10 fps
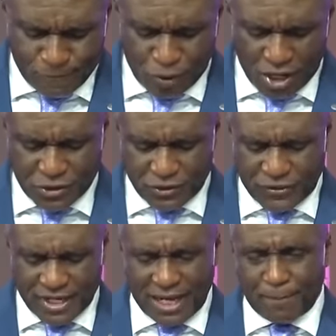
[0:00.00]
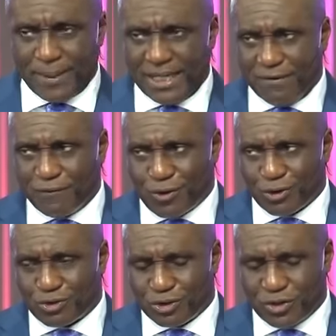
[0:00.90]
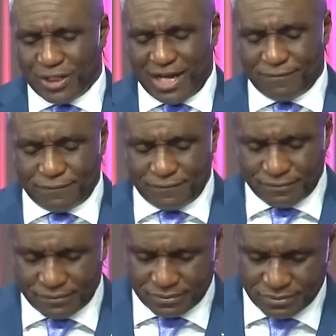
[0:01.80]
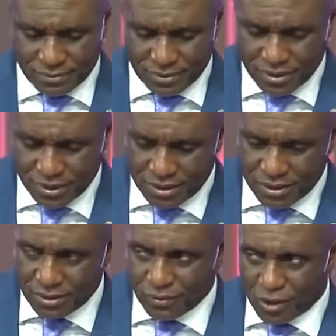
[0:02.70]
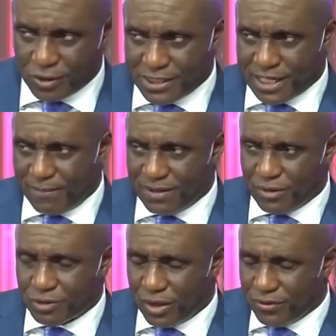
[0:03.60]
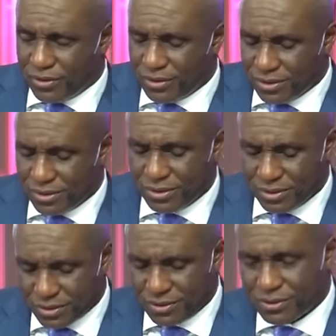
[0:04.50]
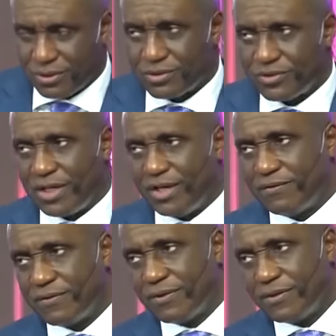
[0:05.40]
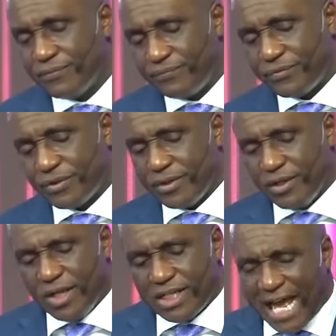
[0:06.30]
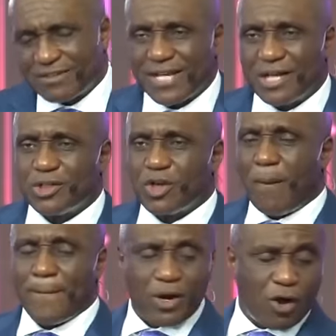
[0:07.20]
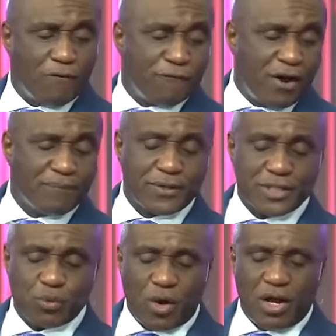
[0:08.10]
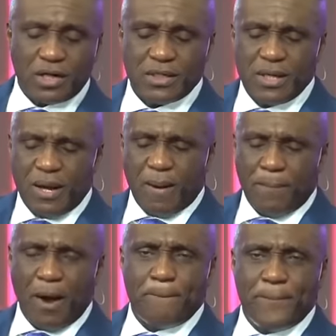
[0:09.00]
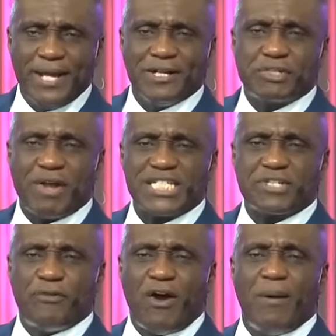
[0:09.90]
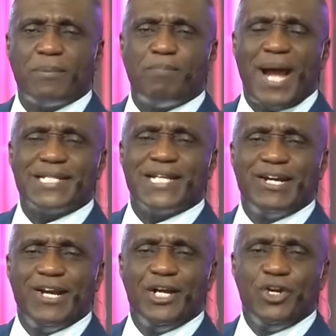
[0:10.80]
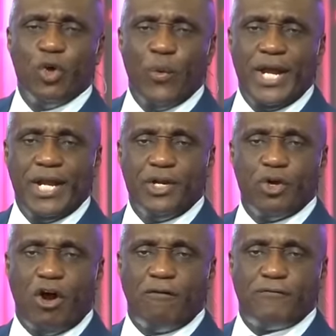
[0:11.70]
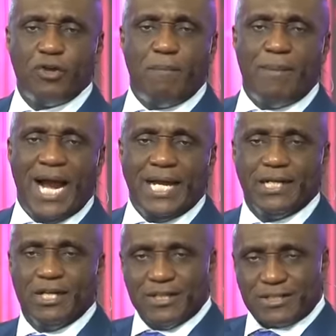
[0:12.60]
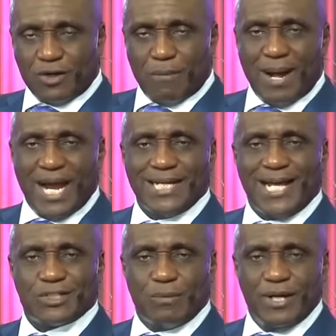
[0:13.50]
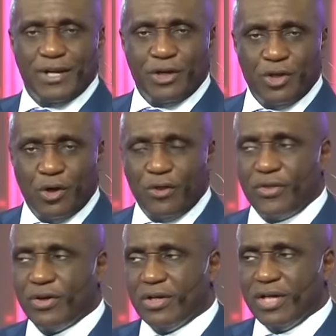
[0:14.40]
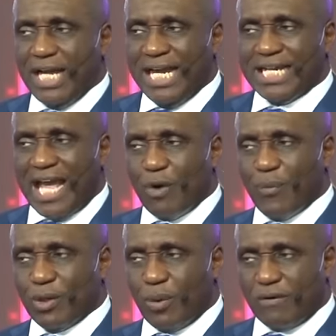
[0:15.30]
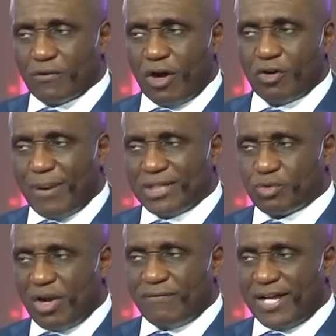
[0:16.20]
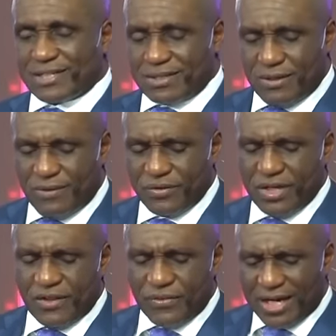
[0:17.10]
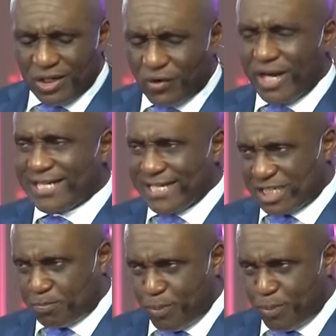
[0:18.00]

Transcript: What you think and believe controls your life. What you think and believe does what? Controls your life. That's said, don't be conformed to this world, but be transformed by the renewing of your mind. So your mind has to be renewed in line with the word of God, Romans 12, verse 2, that look, it is